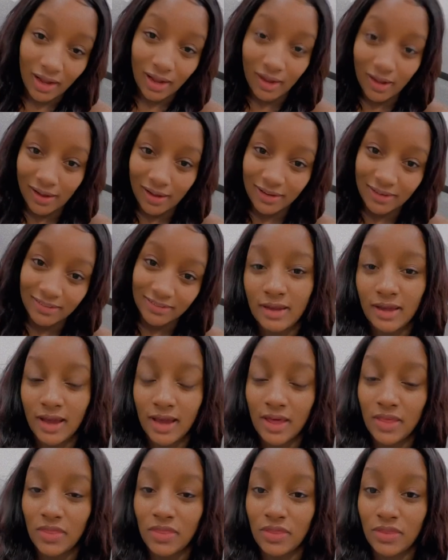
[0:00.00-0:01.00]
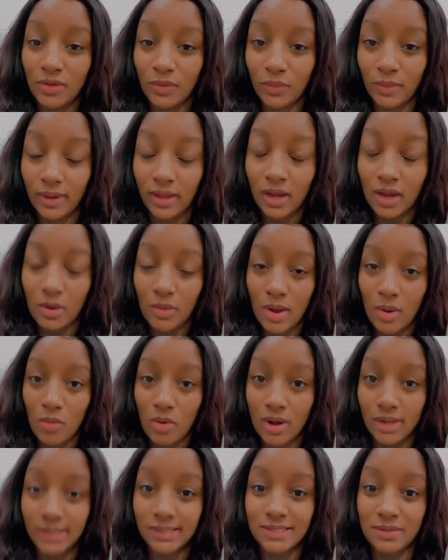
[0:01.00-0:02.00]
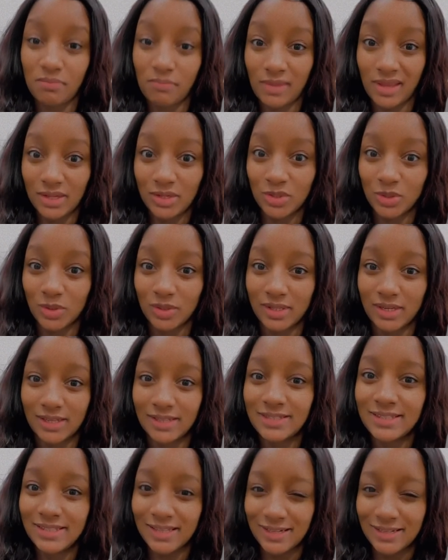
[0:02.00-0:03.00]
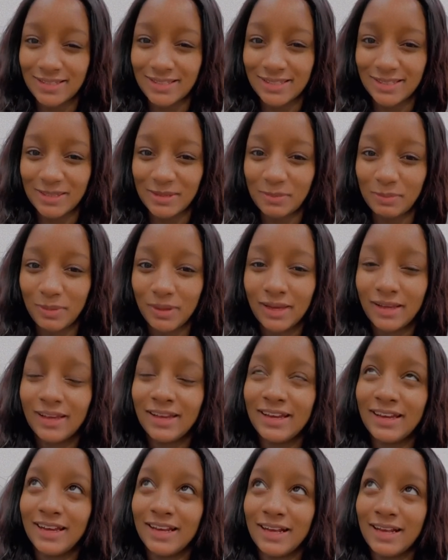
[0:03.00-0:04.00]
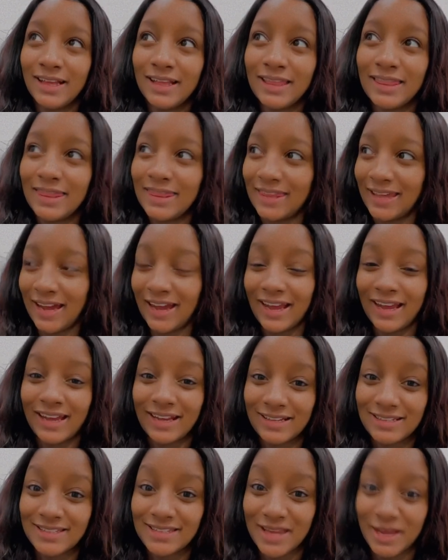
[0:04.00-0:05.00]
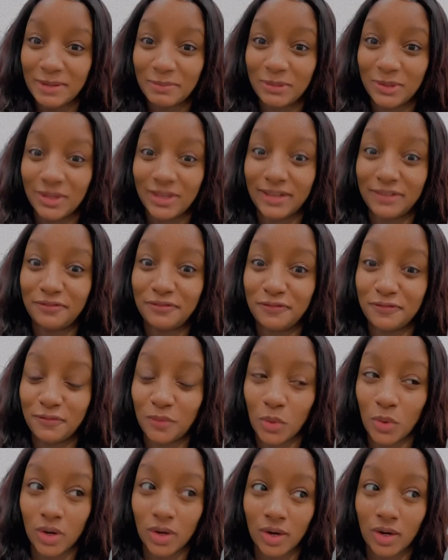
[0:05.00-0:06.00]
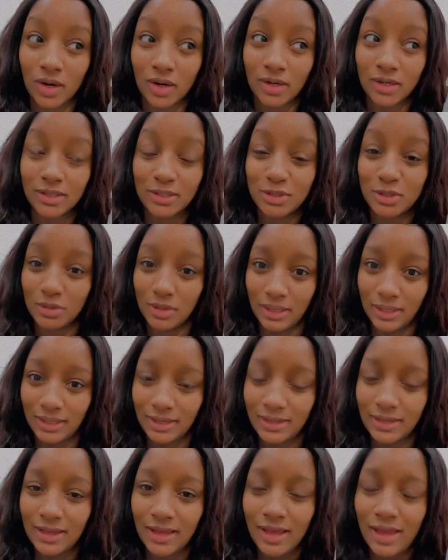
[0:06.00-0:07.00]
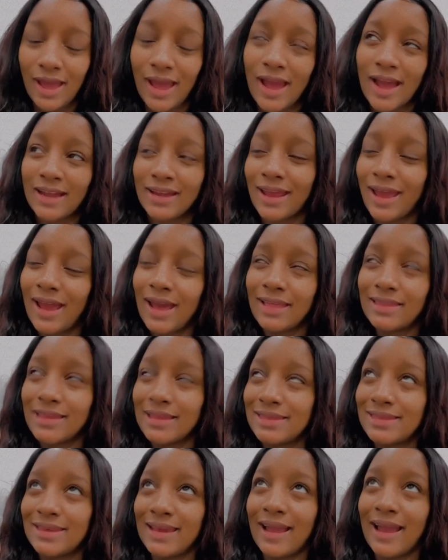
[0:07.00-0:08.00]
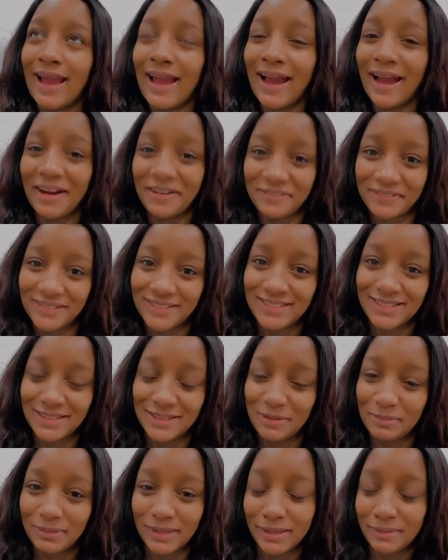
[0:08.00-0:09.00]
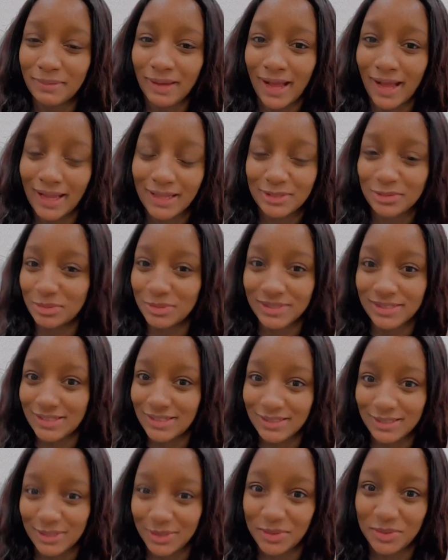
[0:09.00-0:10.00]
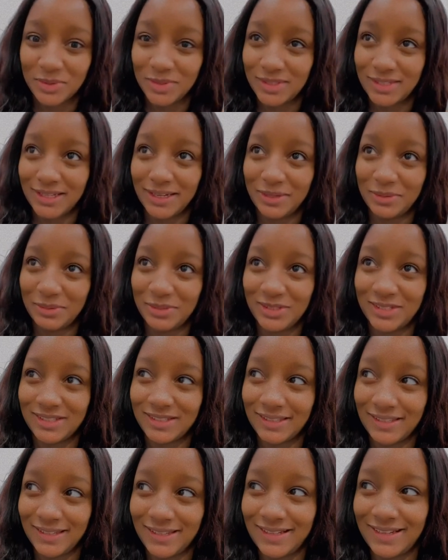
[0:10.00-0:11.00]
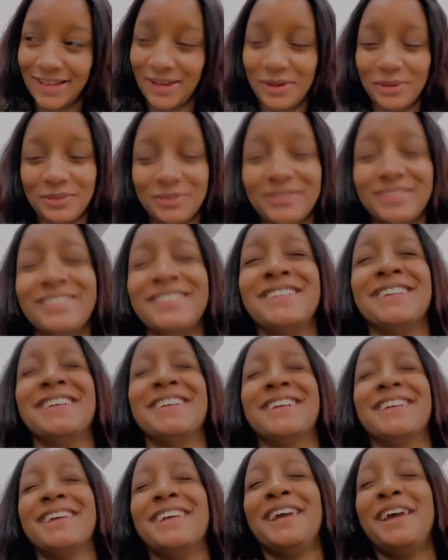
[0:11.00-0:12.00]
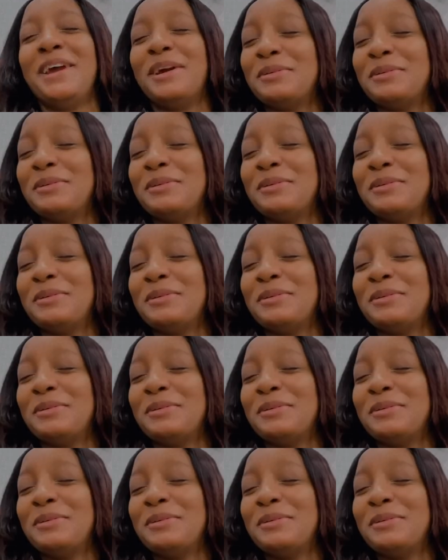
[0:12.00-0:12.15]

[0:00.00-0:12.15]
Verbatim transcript: had, and the way how I wanted to make sure that I stayed asleep, that I had a snackable at 4:20 and I had that thing half asleep. Like my eyes were still closed and I was just laying down. It